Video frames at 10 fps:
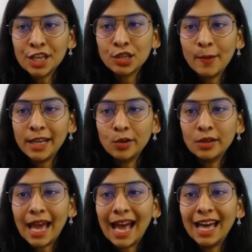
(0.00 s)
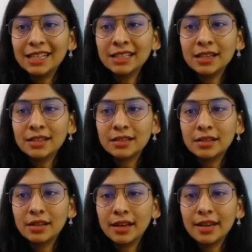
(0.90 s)
So when you add it, it
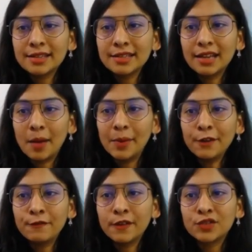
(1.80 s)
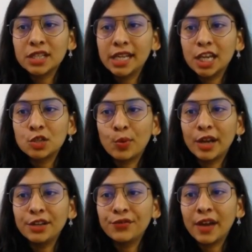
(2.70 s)
is coming
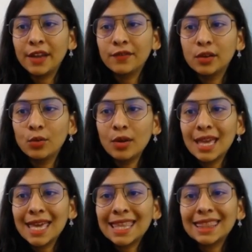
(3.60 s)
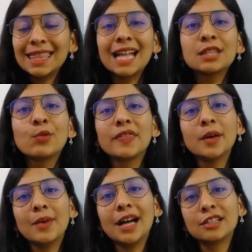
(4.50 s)
58.5U. That's what the
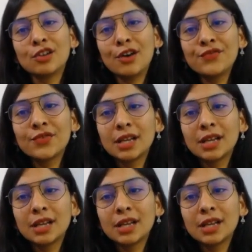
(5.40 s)
mass of